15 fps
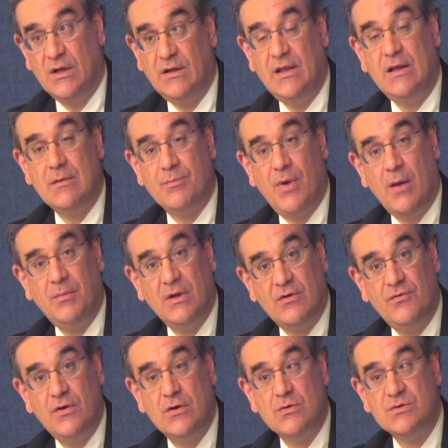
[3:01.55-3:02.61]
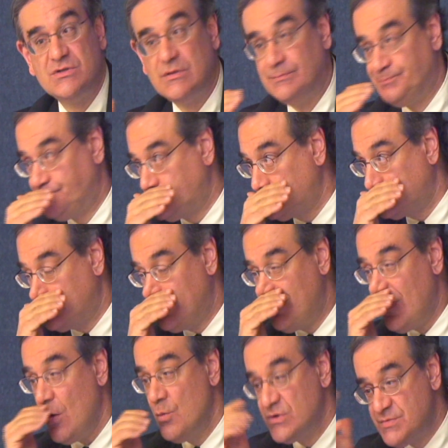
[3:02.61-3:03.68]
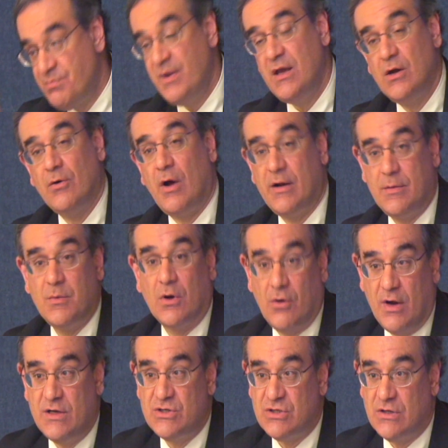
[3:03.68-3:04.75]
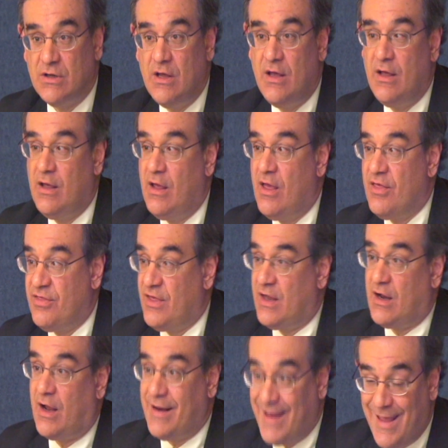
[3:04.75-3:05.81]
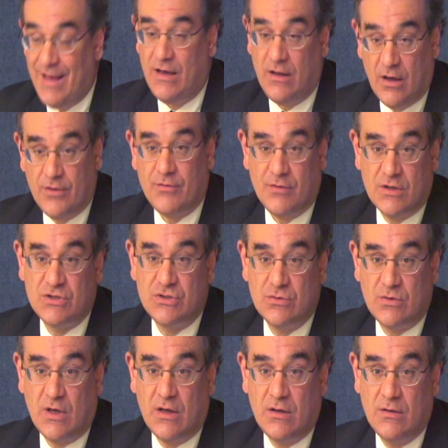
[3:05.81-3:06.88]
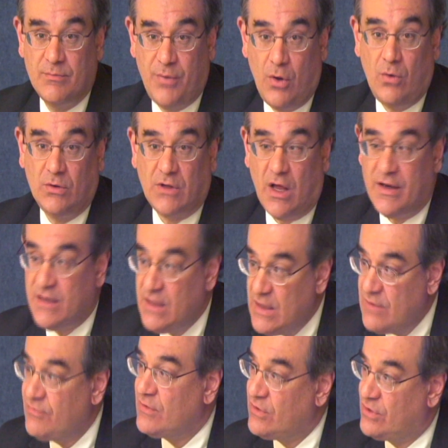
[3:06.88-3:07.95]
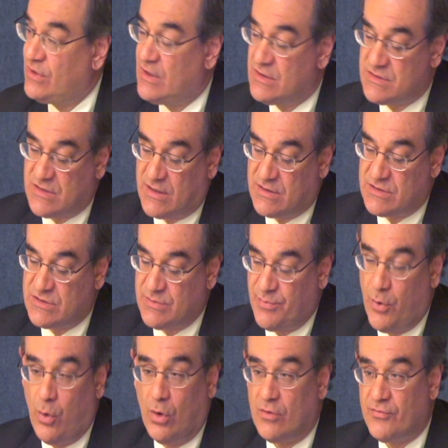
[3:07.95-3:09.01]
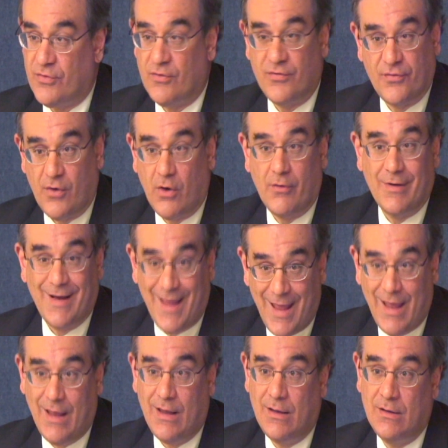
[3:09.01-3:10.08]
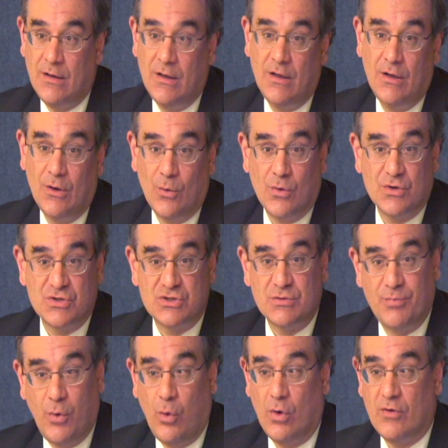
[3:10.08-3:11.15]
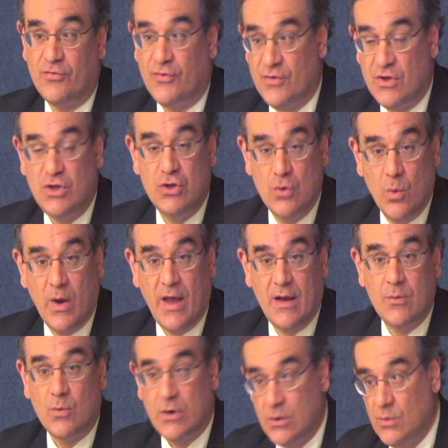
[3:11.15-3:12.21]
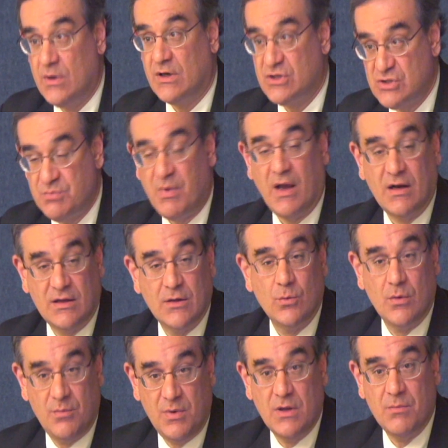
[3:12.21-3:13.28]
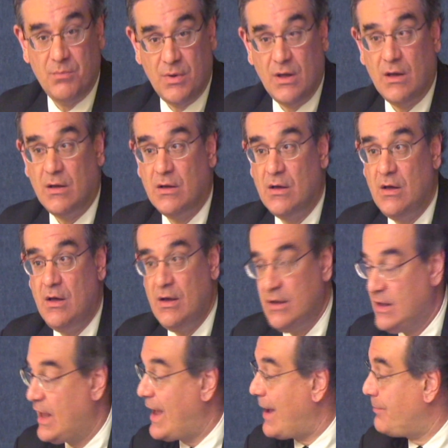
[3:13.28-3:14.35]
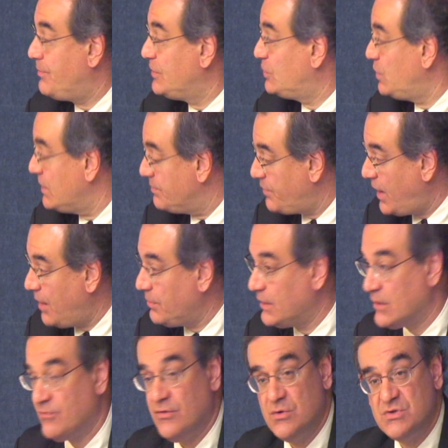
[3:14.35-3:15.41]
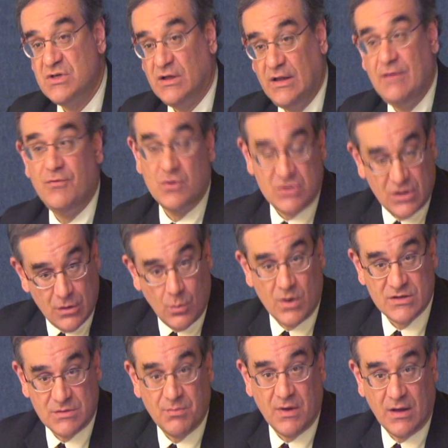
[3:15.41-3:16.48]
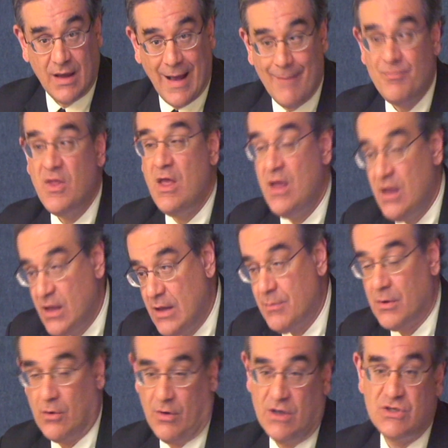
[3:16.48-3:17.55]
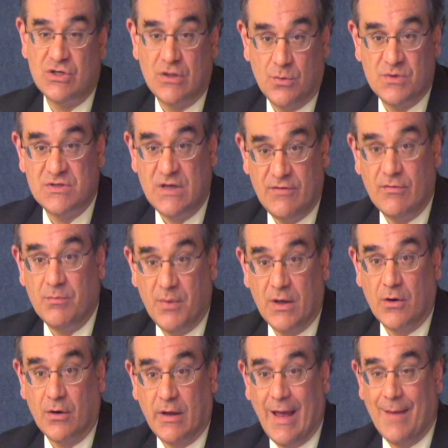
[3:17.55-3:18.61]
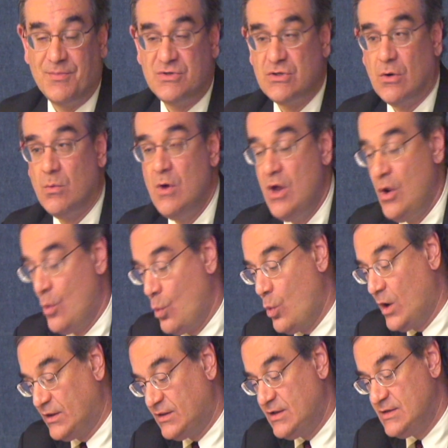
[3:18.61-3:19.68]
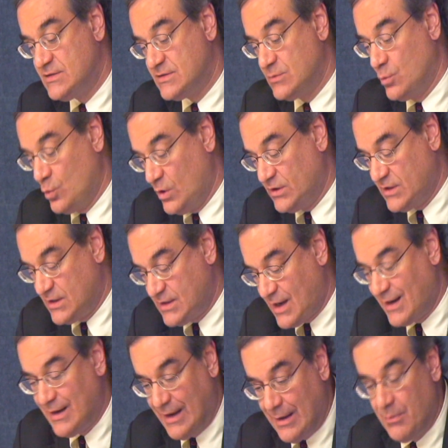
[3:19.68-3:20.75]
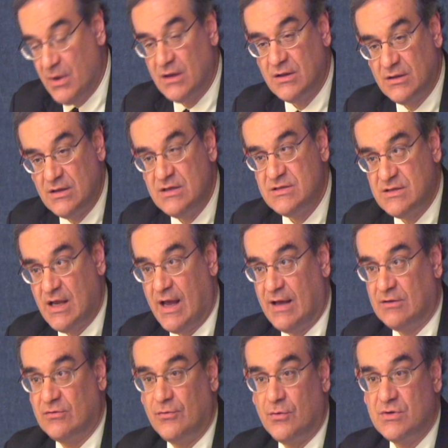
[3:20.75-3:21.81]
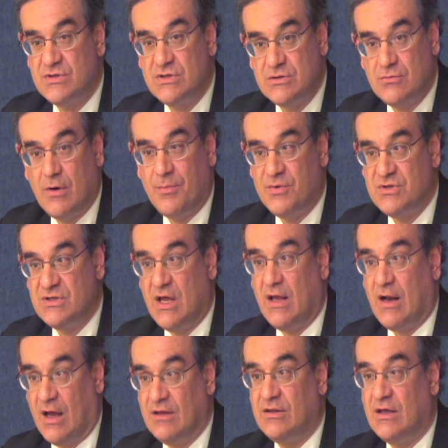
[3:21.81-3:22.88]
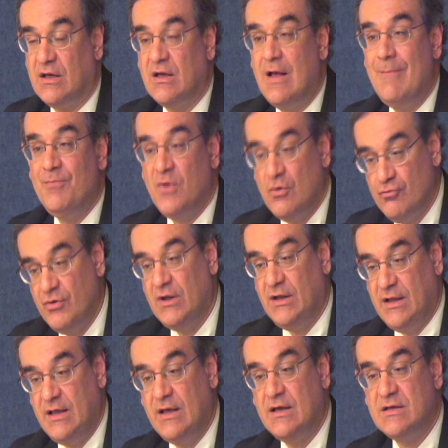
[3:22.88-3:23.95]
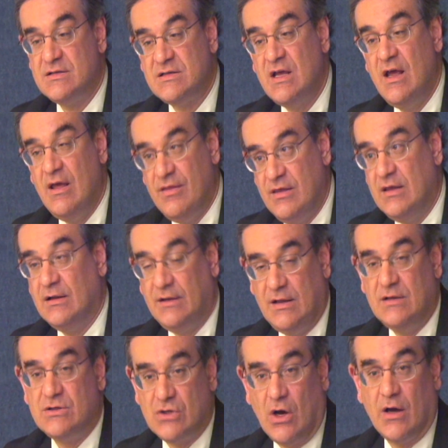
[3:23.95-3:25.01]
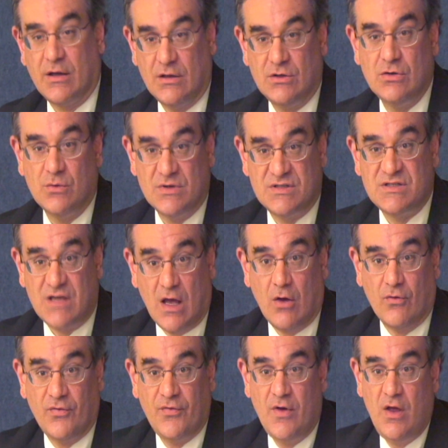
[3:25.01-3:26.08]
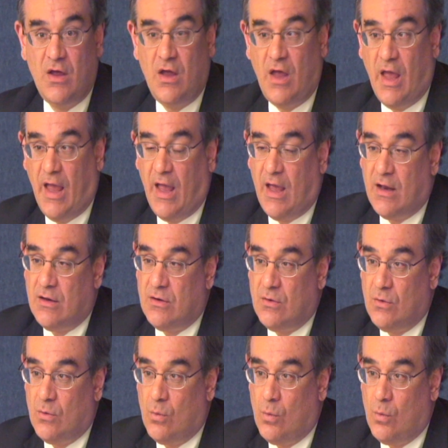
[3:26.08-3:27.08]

elite and public views was bigger on immigration than on any other issue they polled on. Even things like support for foreign aid or support for the UN, where you would expect there would be a big gap between public views and elite views, and there was a big gap. Immigration, there was an even bigger gap. So what the dynamic that these task forces represent, I think, really is the elite talking to itself, and